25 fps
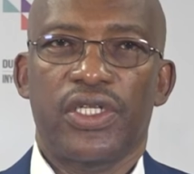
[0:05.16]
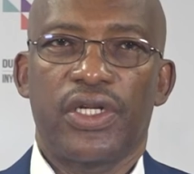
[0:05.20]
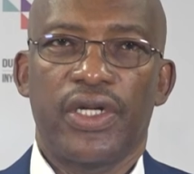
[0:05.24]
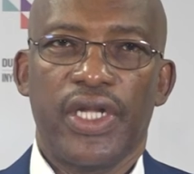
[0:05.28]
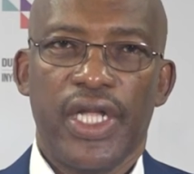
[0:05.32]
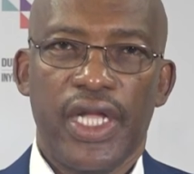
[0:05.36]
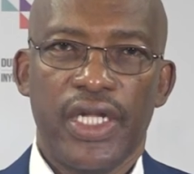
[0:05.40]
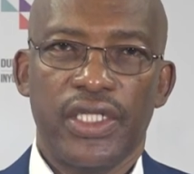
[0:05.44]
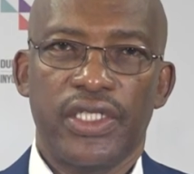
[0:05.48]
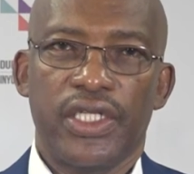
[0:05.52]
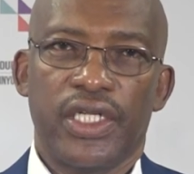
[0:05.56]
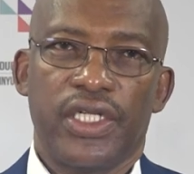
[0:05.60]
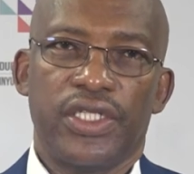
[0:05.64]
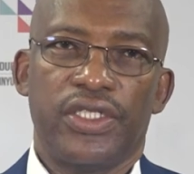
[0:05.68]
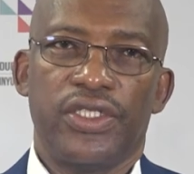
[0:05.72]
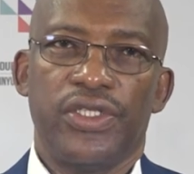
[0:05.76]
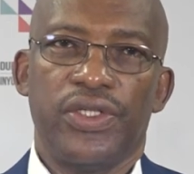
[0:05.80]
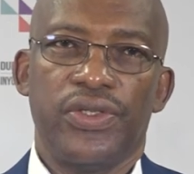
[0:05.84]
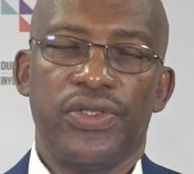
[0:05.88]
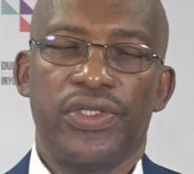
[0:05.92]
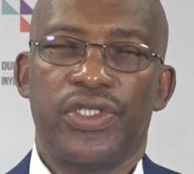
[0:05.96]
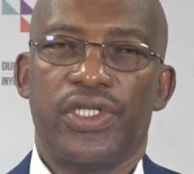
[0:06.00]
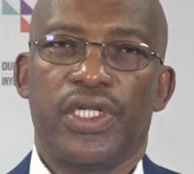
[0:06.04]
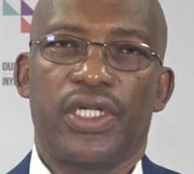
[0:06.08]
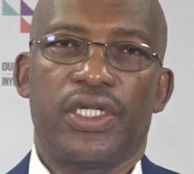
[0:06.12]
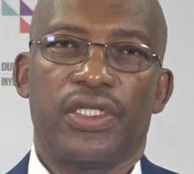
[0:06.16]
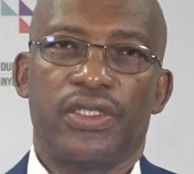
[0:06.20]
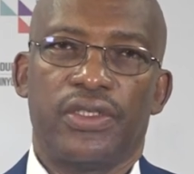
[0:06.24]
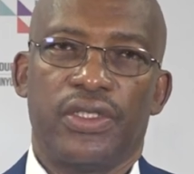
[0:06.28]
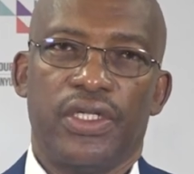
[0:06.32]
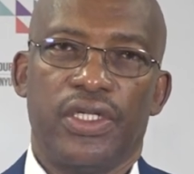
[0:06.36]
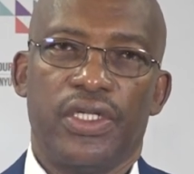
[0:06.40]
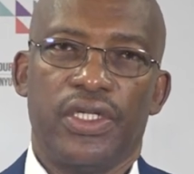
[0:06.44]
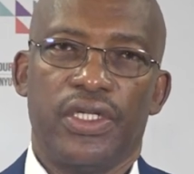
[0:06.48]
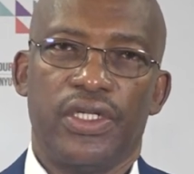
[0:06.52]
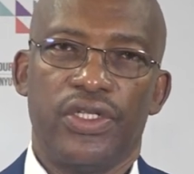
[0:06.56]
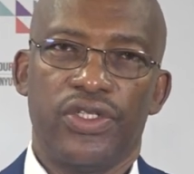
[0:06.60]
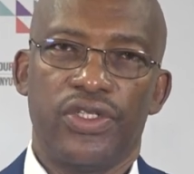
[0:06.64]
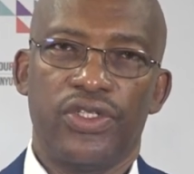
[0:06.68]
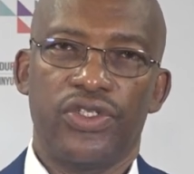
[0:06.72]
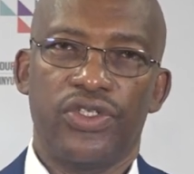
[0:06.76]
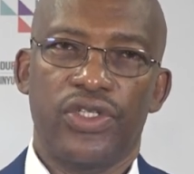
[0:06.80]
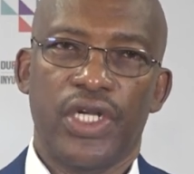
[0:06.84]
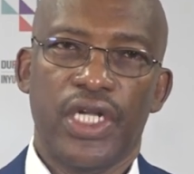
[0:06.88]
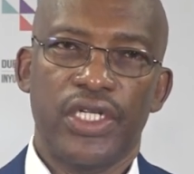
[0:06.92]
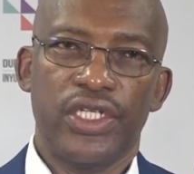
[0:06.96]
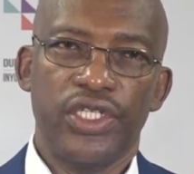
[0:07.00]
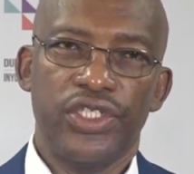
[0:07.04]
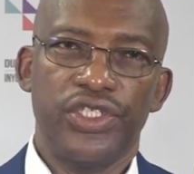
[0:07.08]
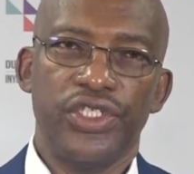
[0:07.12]
created using the
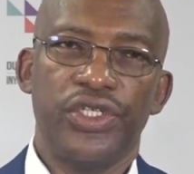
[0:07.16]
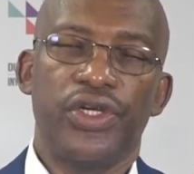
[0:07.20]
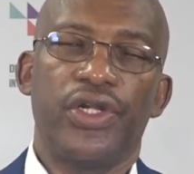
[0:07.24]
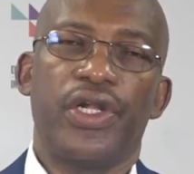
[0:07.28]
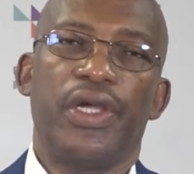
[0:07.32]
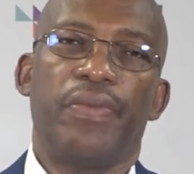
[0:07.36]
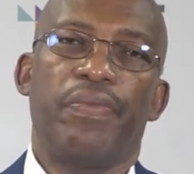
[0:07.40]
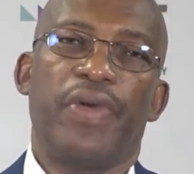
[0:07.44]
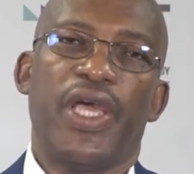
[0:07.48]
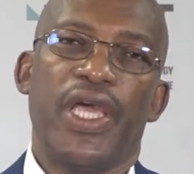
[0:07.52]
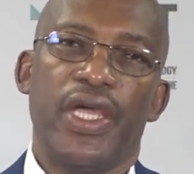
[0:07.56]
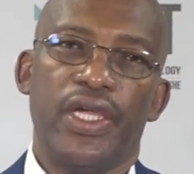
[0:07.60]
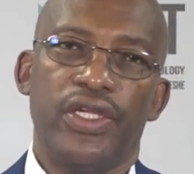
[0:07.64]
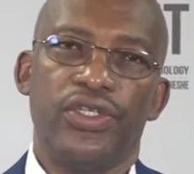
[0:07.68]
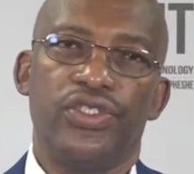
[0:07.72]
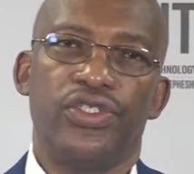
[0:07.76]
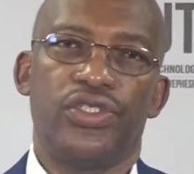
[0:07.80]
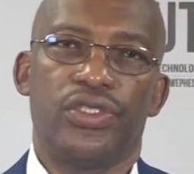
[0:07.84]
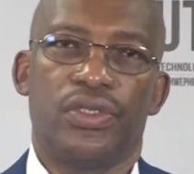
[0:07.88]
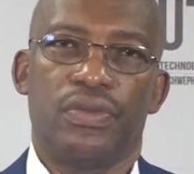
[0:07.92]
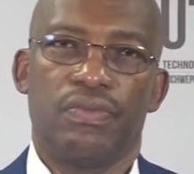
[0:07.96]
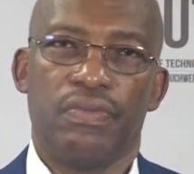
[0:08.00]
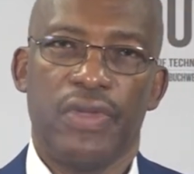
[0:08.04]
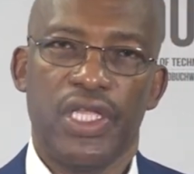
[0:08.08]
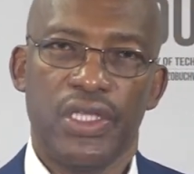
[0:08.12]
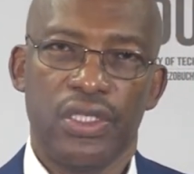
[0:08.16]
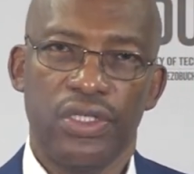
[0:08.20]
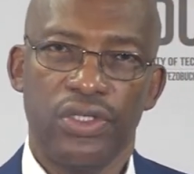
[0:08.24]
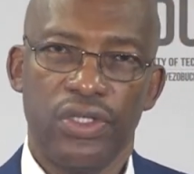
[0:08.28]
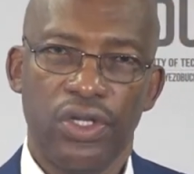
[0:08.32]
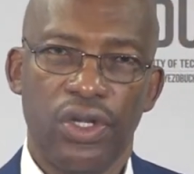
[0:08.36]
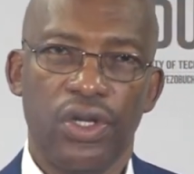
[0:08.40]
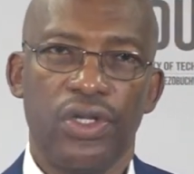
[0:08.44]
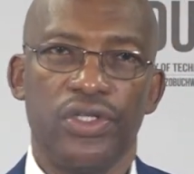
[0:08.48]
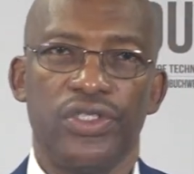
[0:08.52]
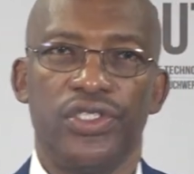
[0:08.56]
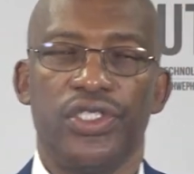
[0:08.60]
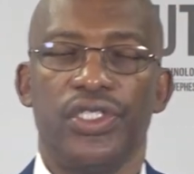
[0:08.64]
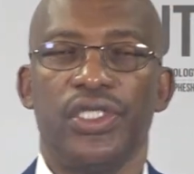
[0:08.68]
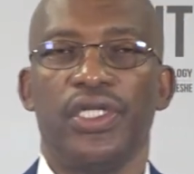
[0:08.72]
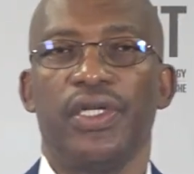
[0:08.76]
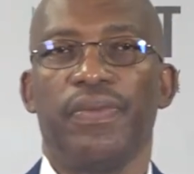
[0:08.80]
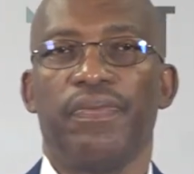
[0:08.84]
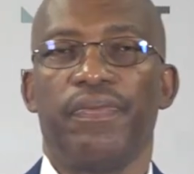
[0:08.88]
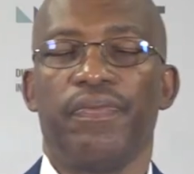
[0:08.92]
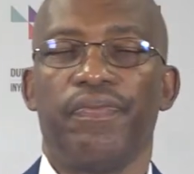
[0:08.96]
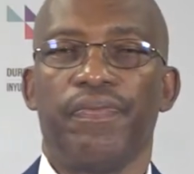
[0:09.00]
strategy on a page methodology